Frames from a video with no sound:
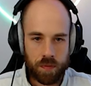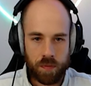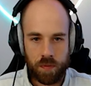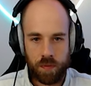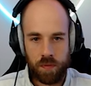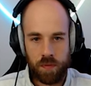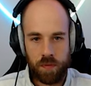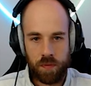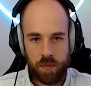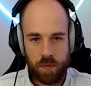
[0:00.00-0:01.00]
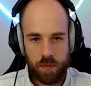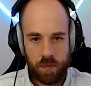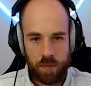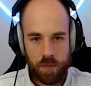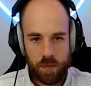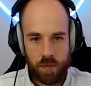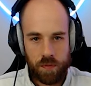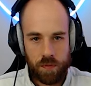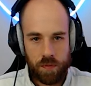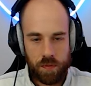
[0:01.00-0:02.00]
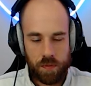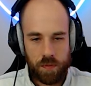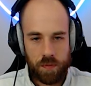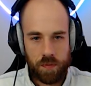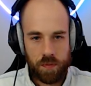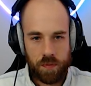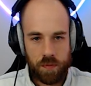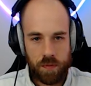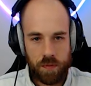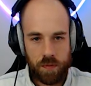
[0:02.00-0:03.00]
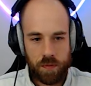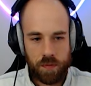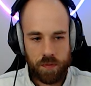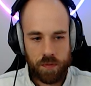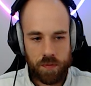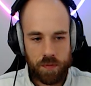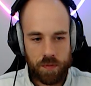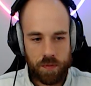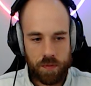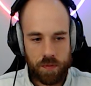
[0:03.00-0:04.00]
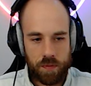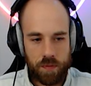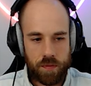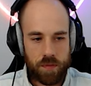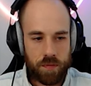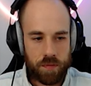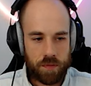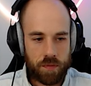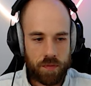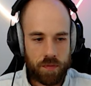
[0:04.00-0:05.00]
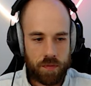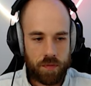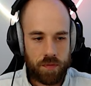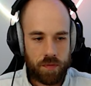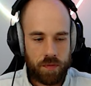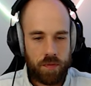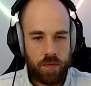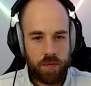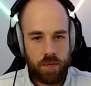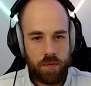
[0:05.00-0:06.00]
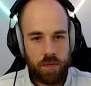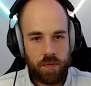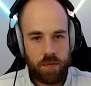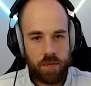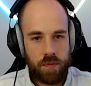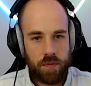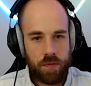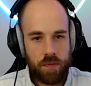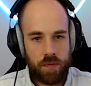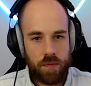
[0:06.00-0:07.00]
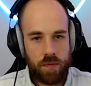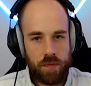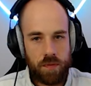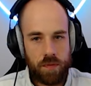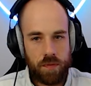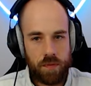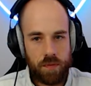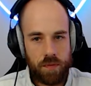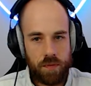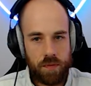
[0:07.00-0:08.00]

[no speech]